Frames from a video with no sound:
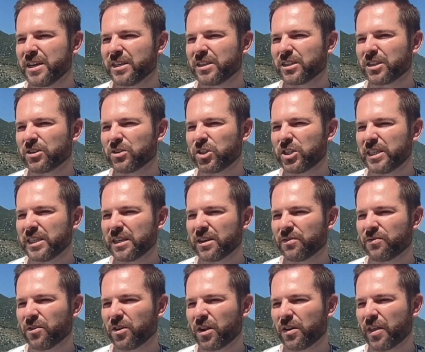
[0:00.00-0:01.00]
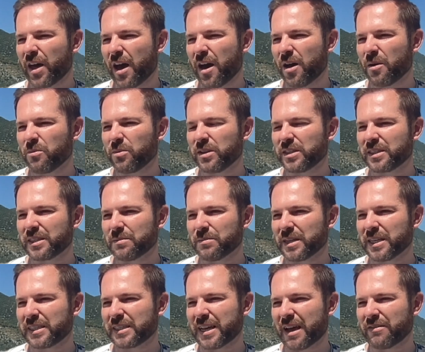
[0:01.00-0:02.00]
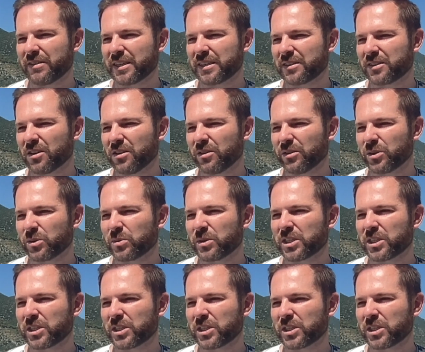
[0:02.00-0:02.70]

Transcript: So she's going to follow that up with similar sounding songs,